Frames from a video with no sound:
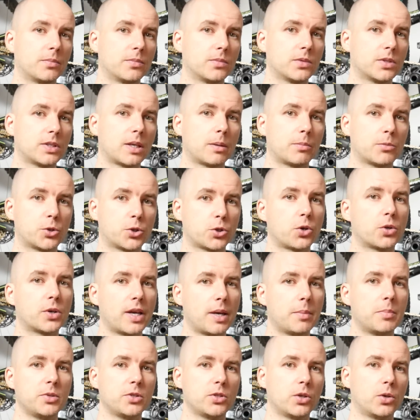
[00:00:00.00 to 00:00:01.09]
some shorter
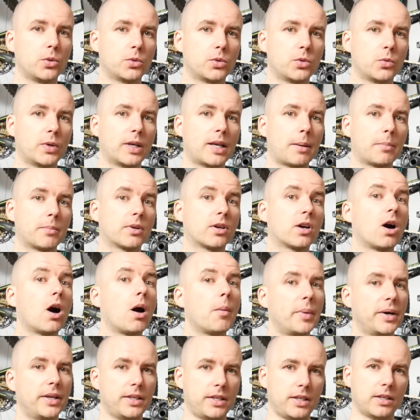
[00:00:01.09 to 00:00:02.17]
episode when I'm
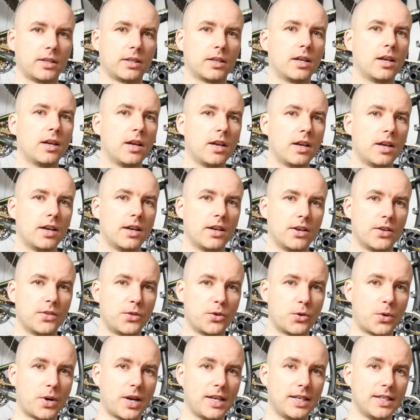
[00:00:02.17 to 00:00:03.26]
commenting
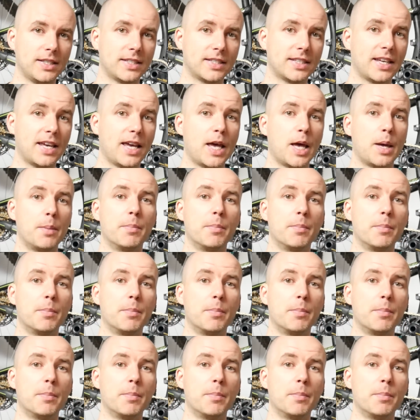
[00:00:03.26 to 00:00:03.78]
the race.